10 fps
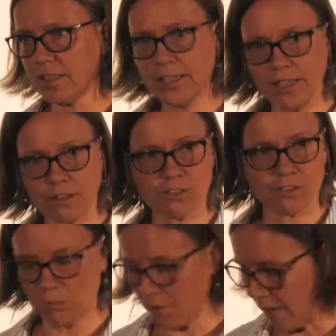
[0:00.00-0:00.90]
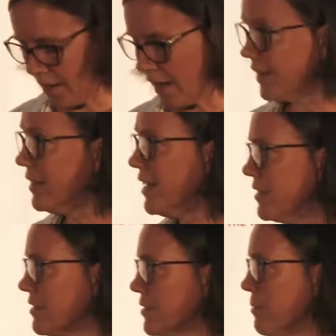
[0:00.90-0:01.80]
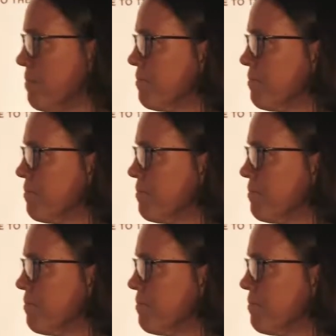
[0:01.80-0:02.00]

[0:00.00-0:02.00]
and here are some of our ideas.